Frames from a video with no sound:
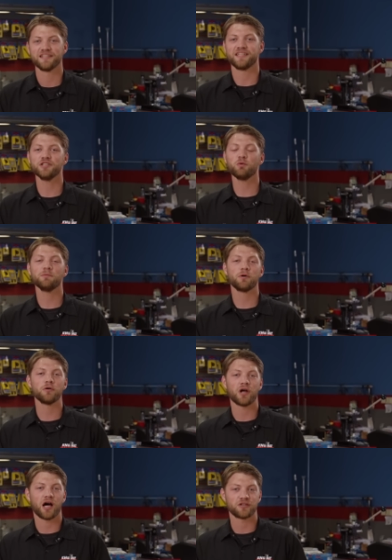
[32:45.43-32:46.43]
Since we
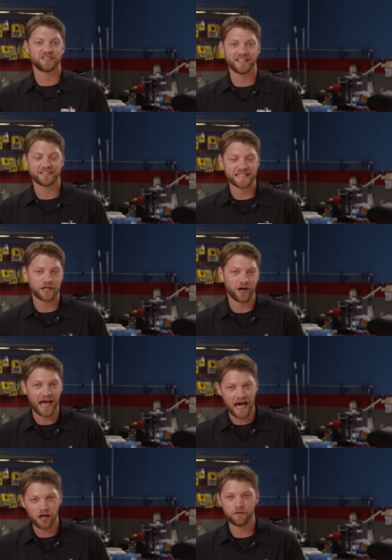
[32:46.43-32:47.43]
pulled our 6-liter
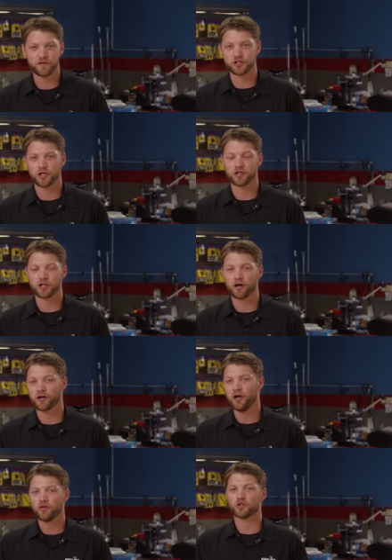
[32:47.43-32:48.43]
out of the
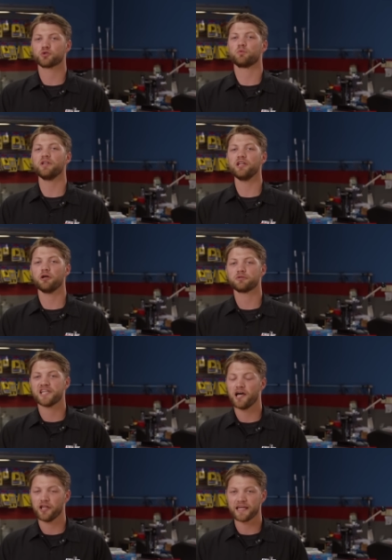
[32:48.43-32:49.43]
junkyard, there's really no
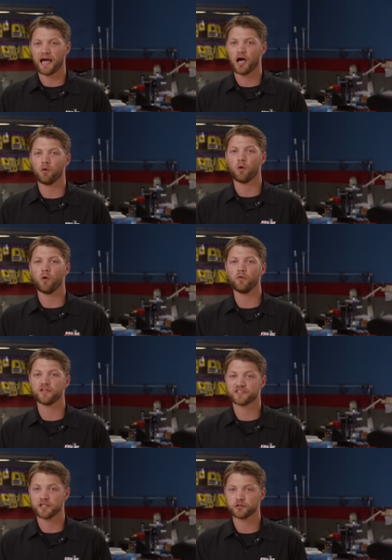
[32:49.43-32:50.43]
telling how old
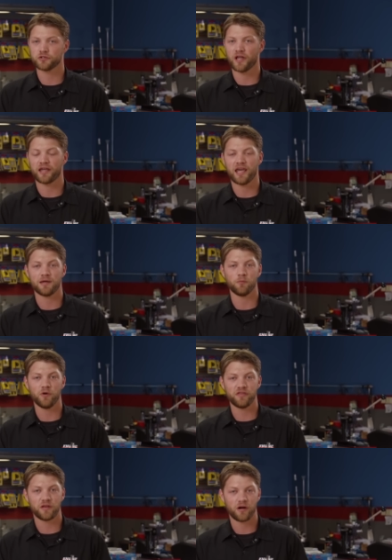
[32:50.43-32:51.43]
the sensors that came
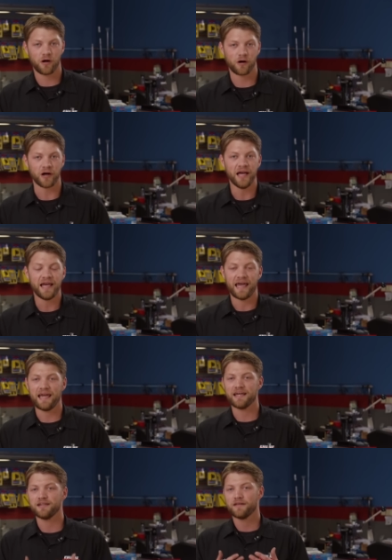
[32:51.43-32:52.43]
with it are,
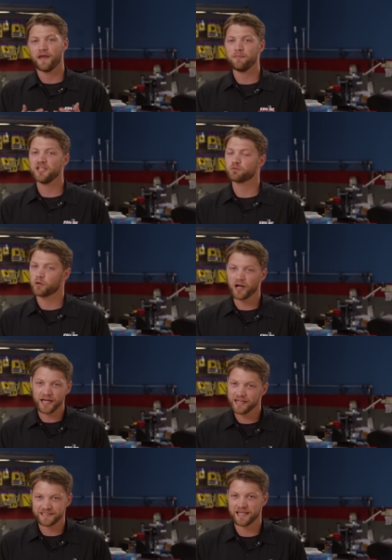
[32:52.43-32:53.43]
and that means we're
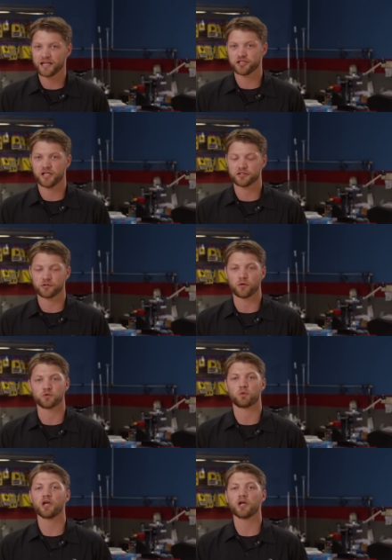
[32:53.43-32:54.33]
not going to take a chance on those.